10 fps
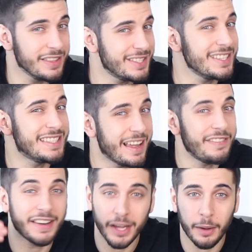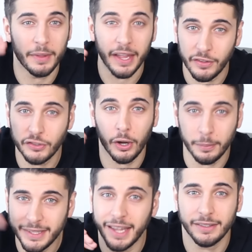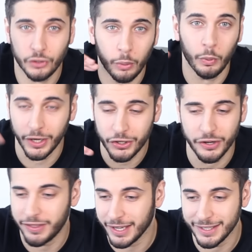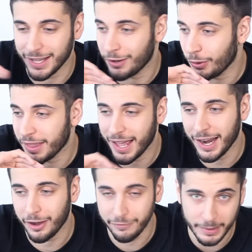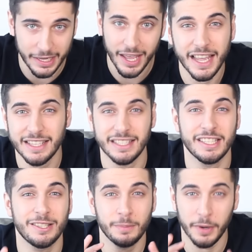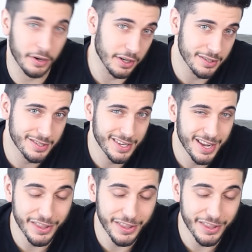this is definitely up there in the top 10, top 100 things that annoy the hell out of me is experience.